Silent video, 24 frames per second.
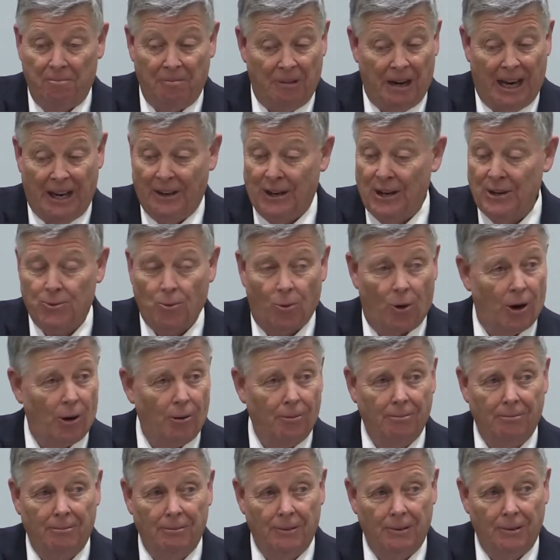in this
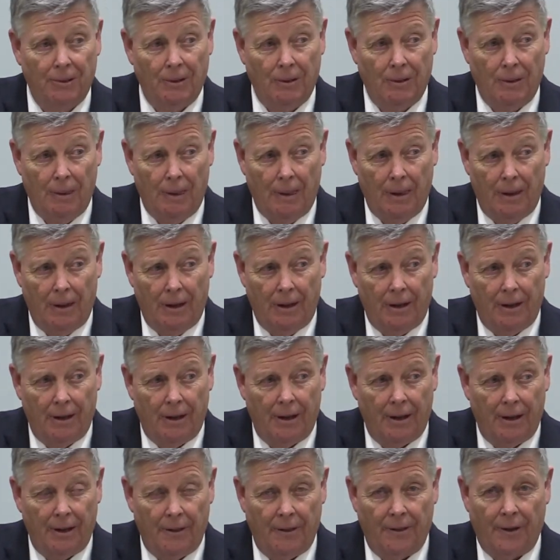world.
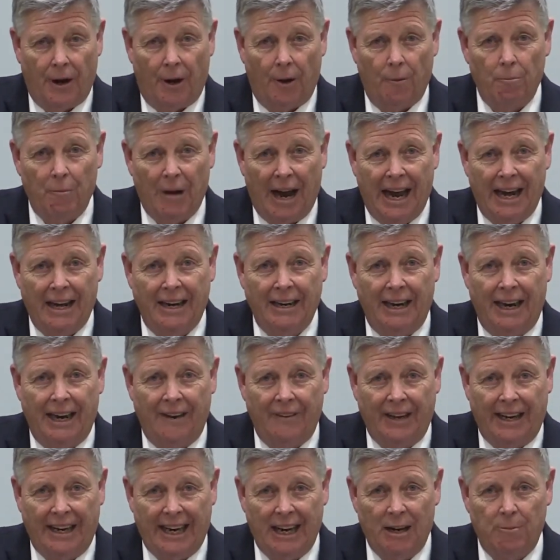They're made in
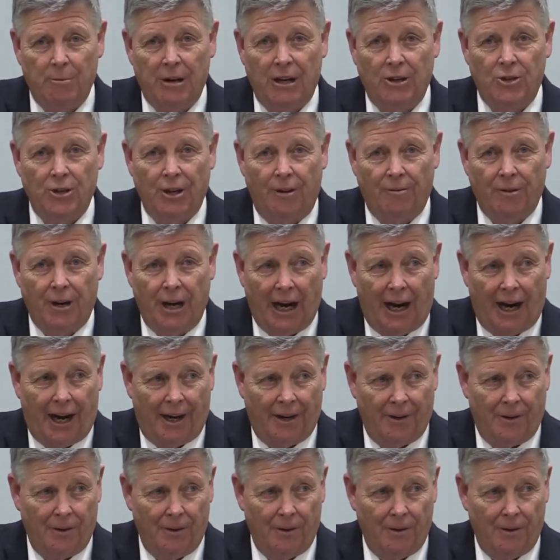the image of God.